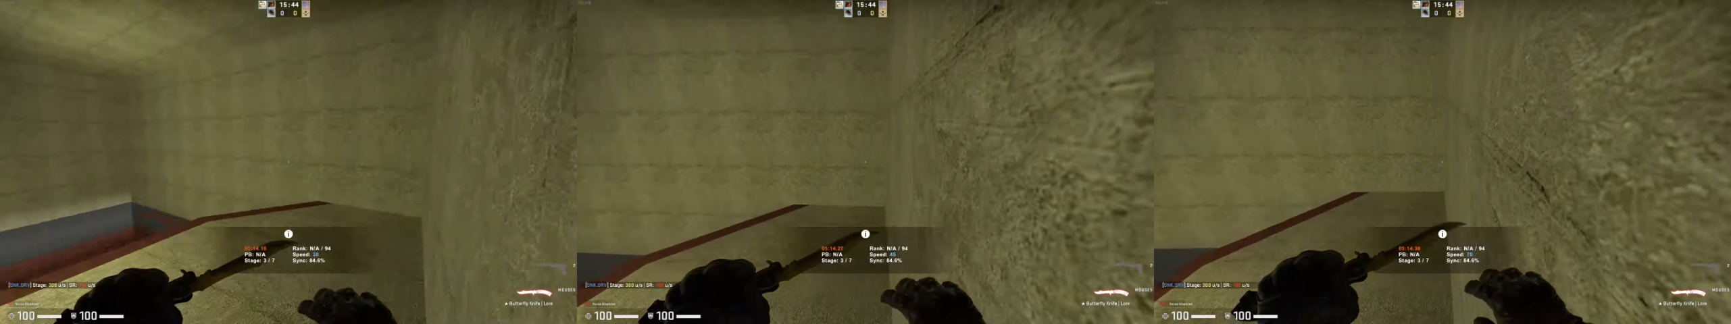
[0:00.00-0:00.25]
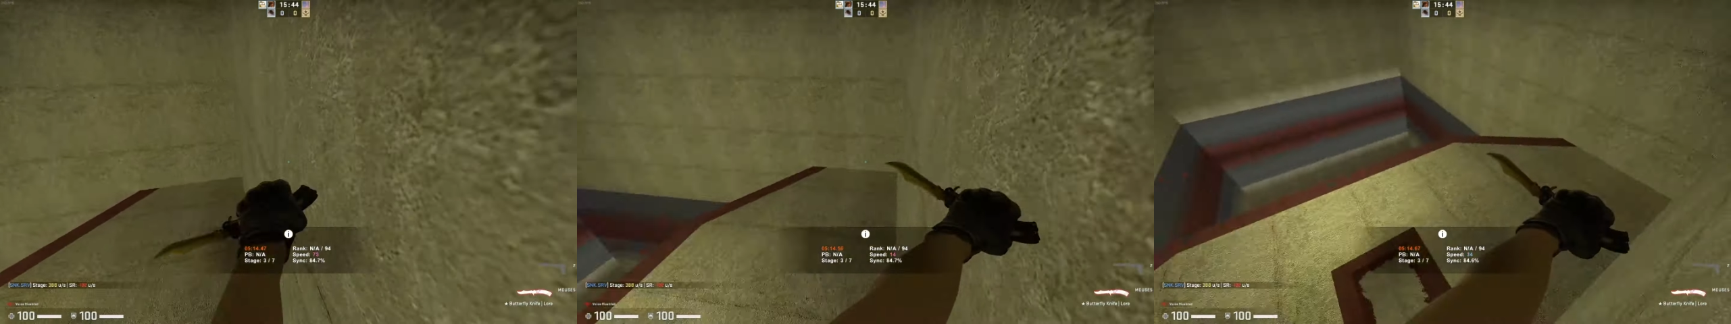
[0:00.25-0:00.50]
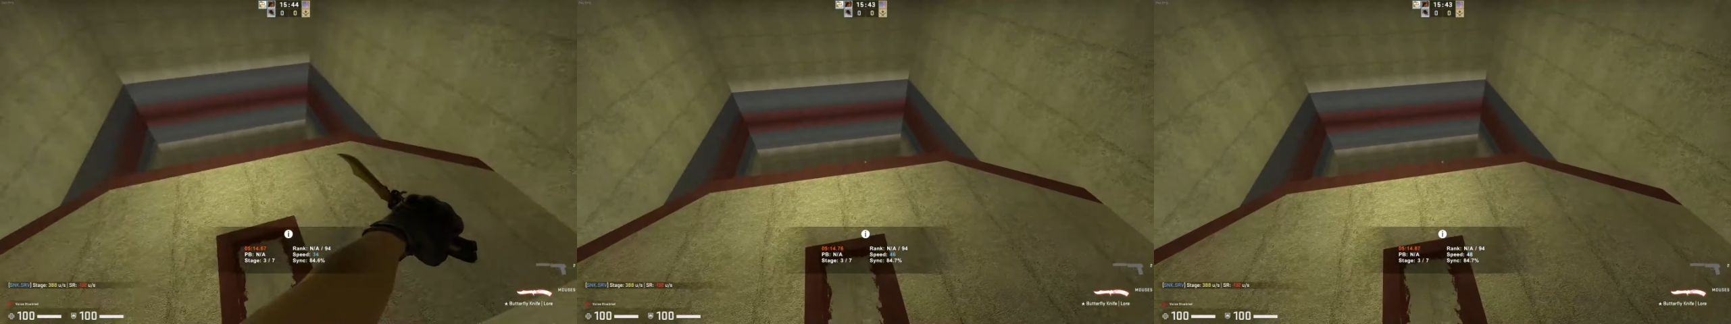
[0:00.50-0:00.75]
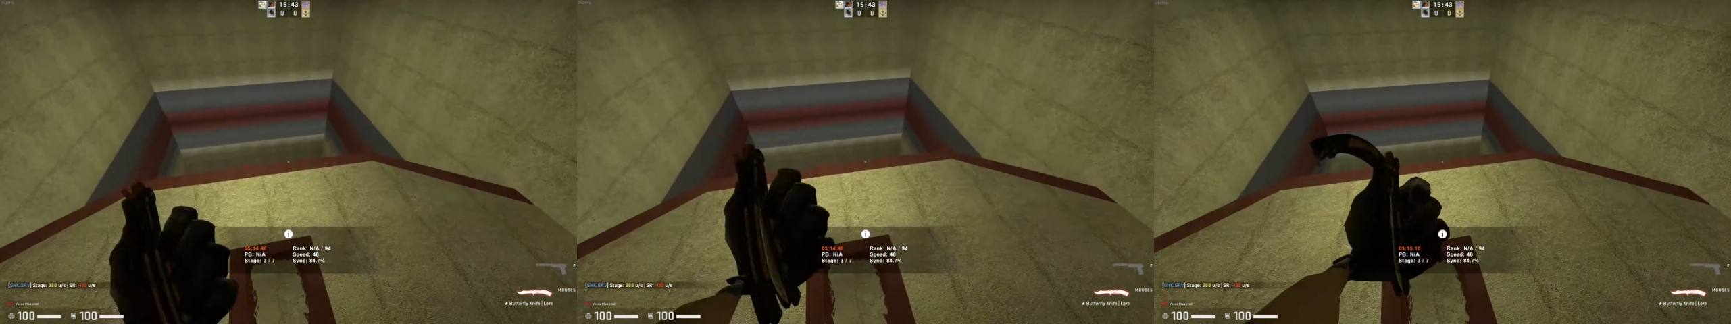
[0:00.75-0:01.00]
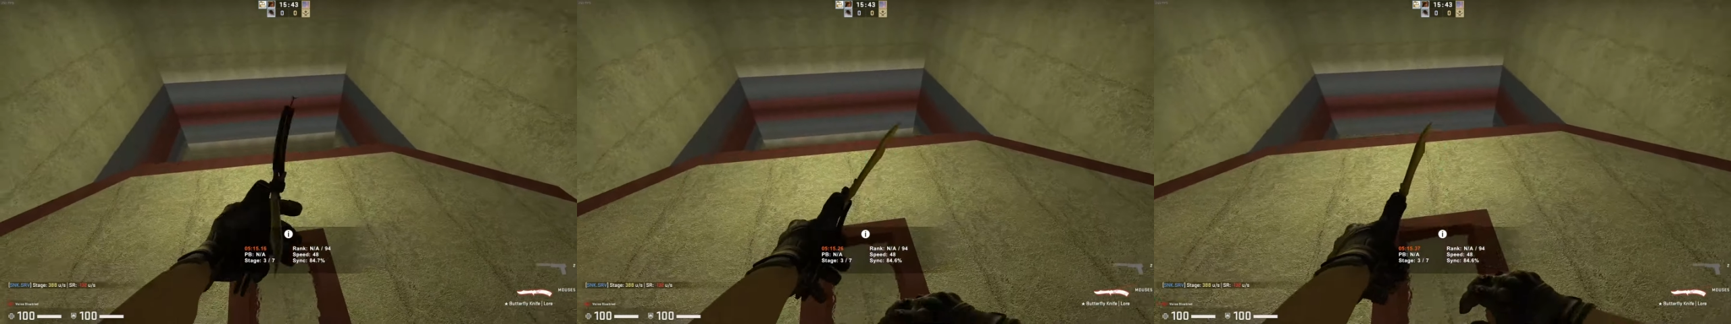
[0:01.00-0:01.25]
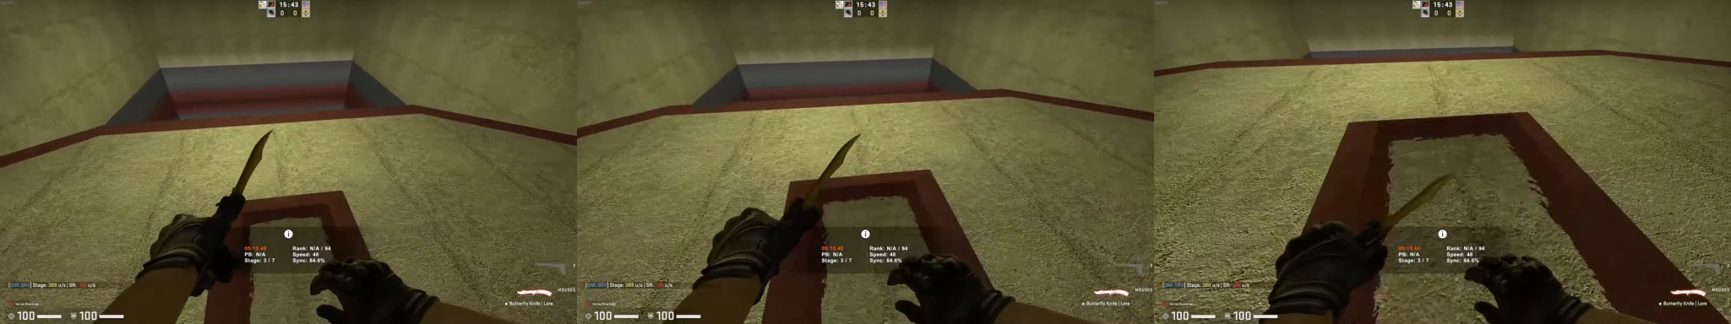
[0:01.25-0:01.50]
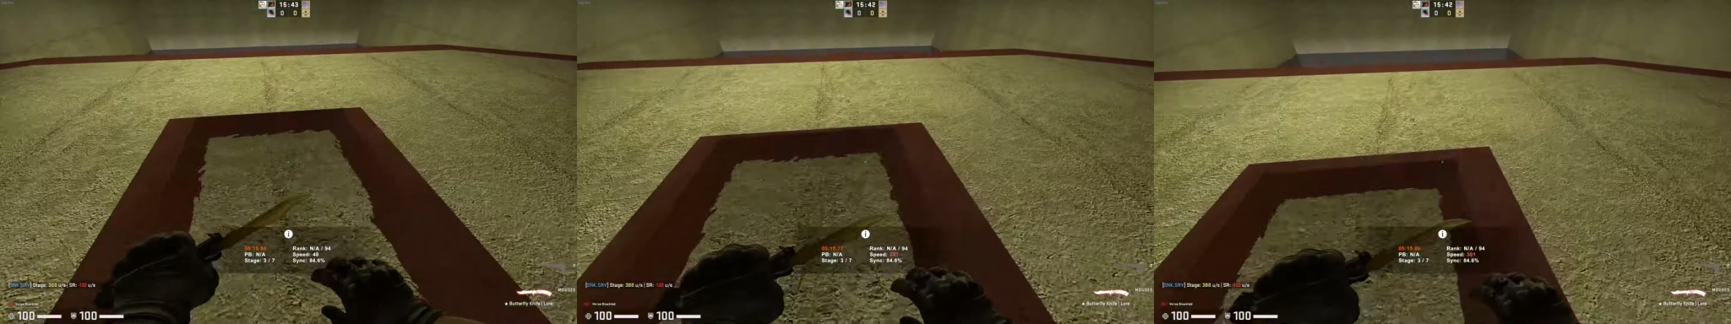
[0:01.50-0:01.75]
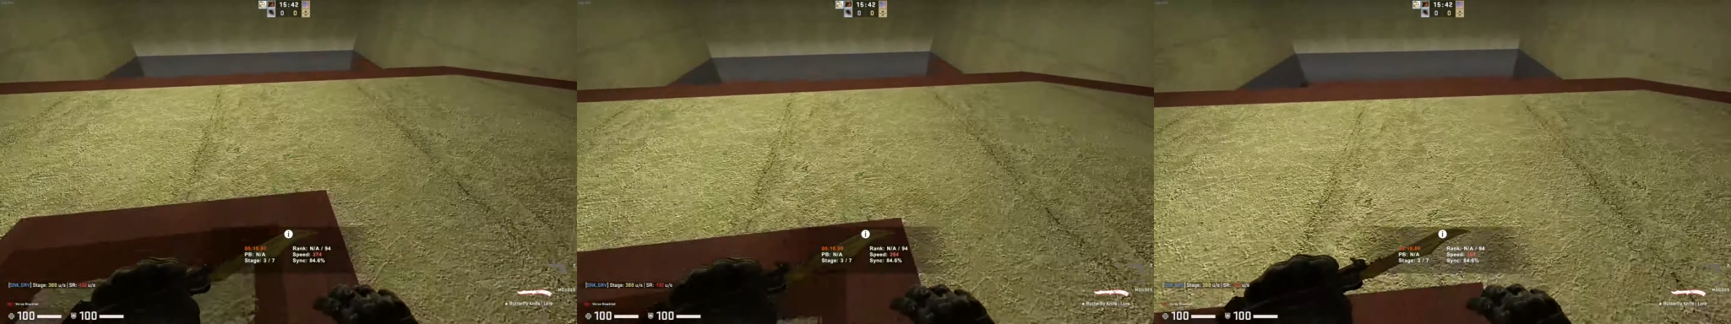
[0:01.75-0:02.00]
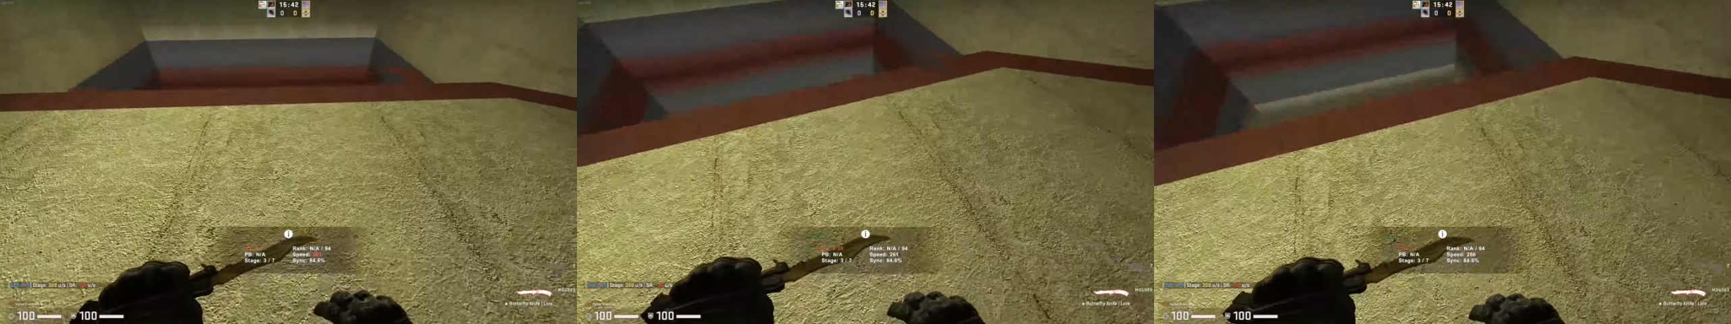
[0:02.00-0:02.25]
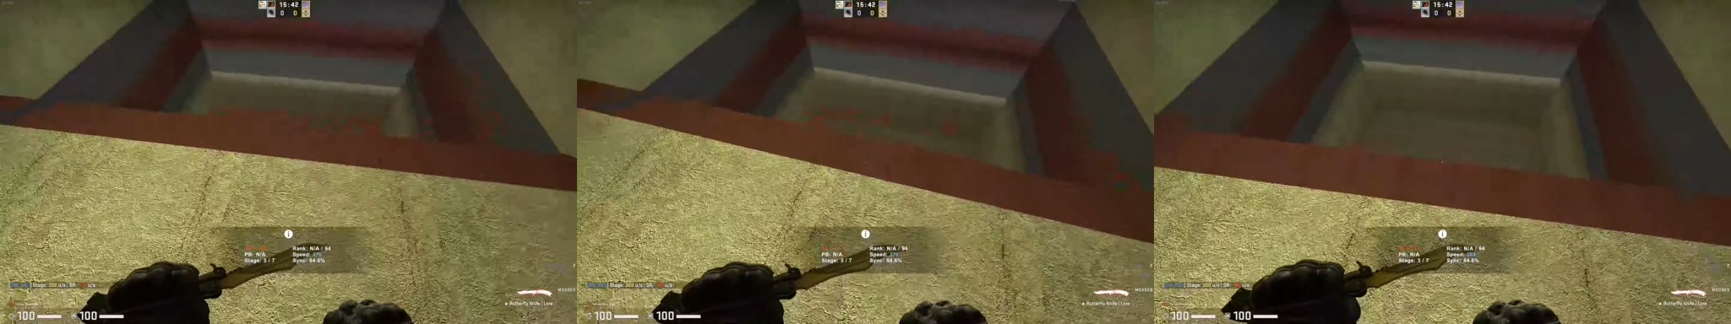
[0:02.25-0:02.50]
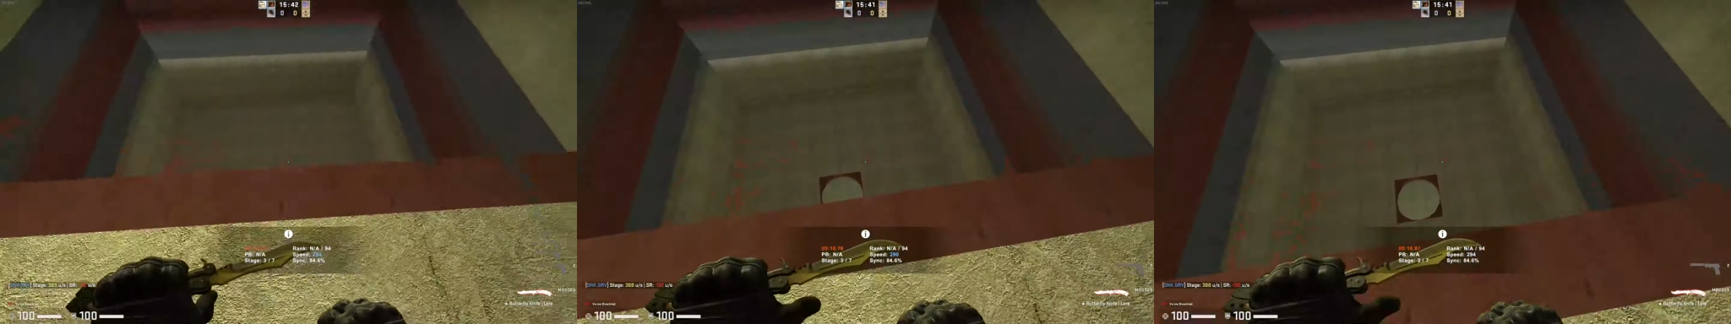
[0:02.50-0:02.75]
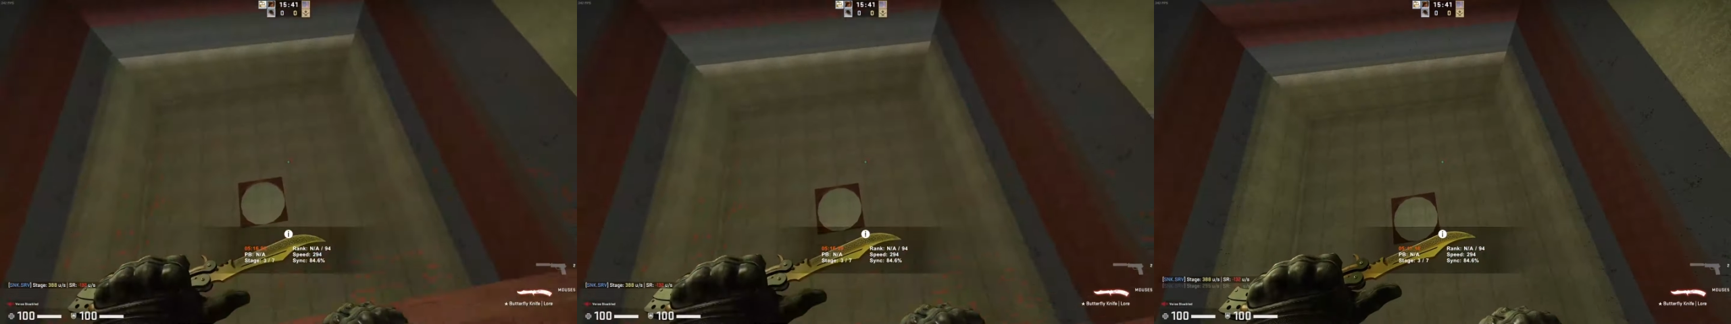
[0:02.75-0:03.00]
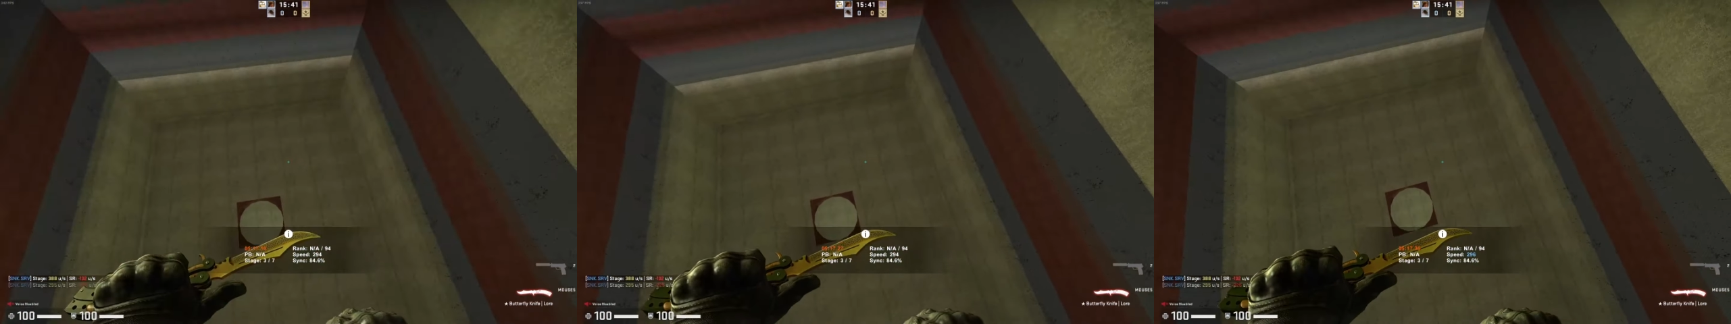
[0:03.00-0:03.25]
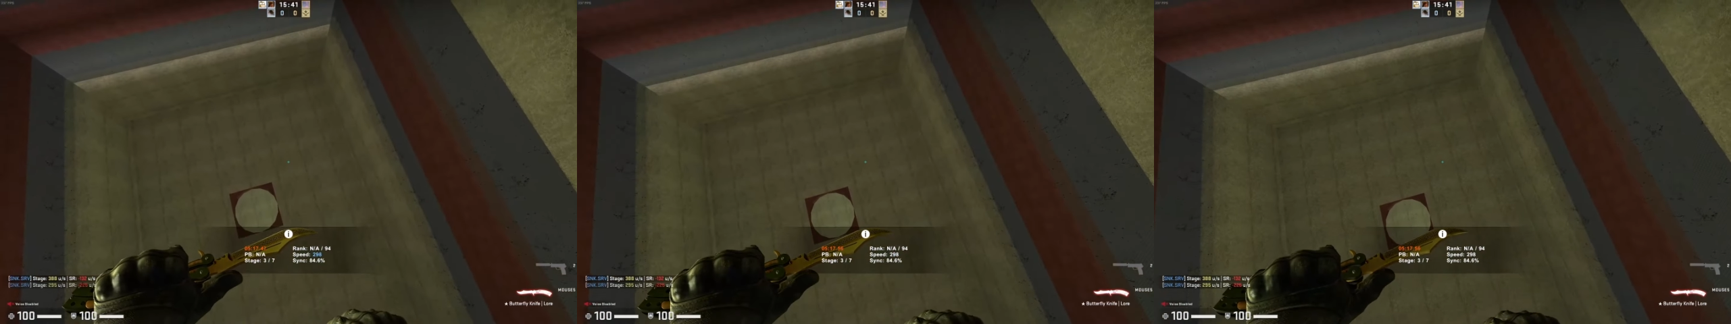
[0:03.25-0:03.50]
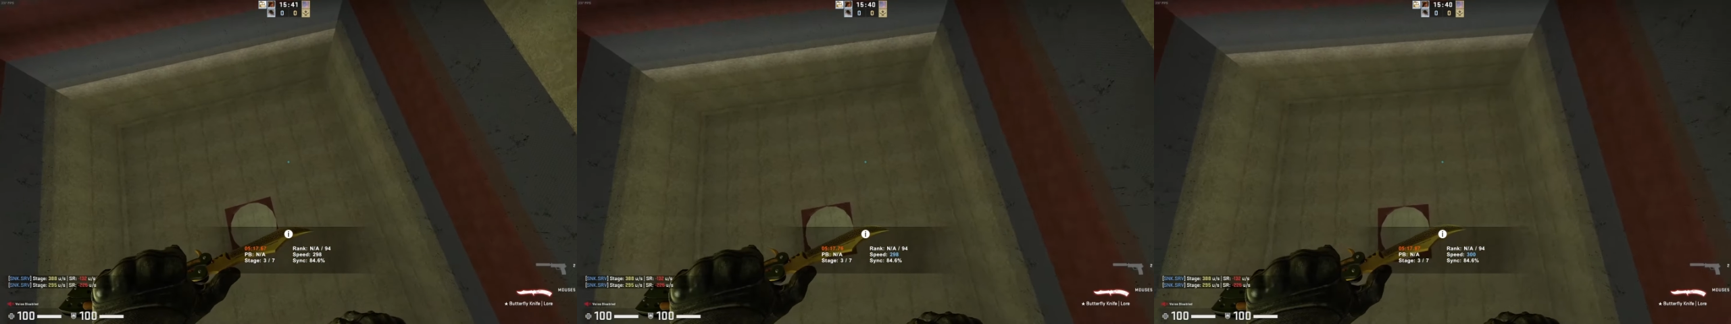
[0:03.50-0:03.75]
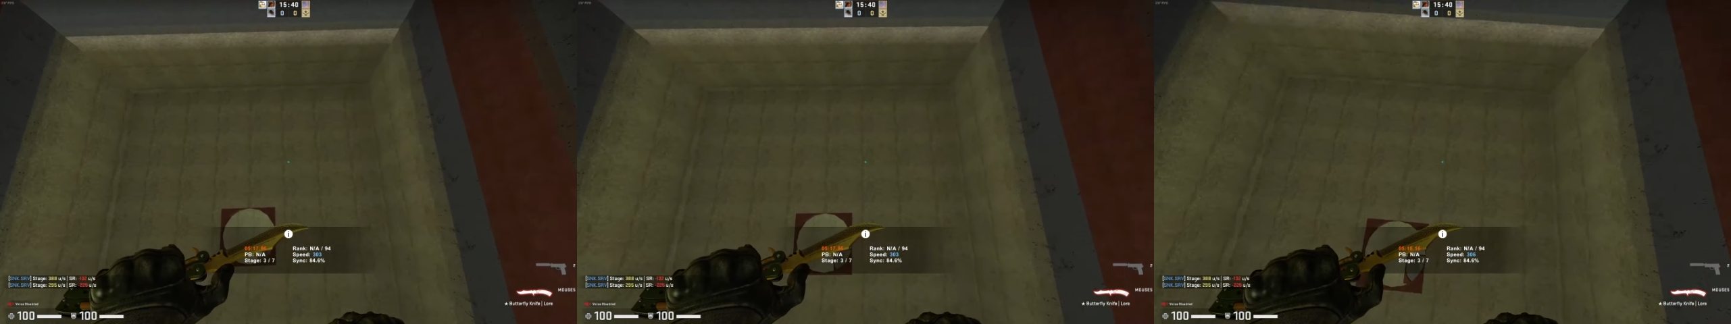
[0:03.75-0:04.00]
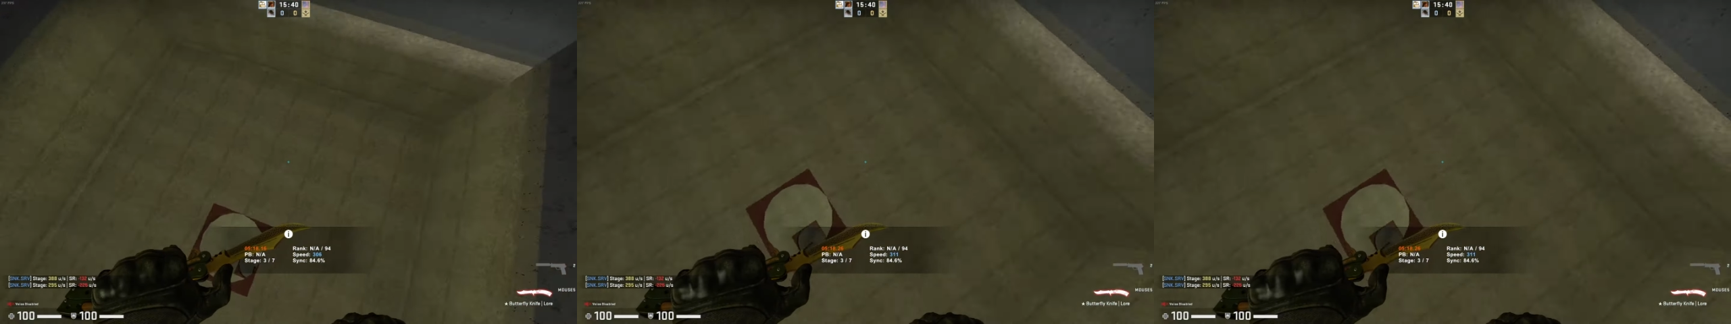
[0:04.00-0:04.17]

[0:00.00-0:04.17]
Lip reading: [unreadable: no face in view]